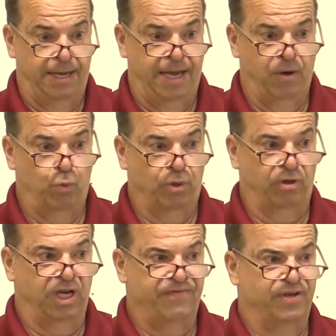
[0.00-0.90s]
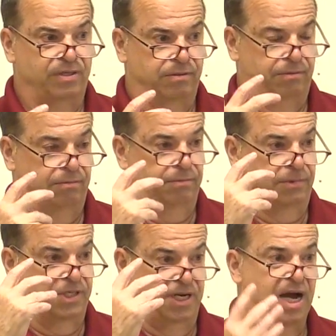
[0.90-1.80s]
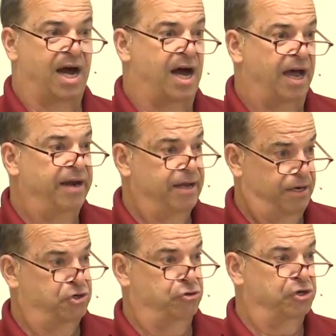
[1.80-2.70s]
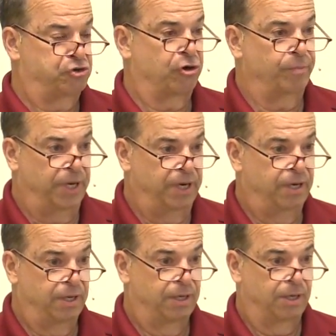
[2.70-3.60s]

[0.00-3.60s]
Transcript: And we'll leave it to God to determine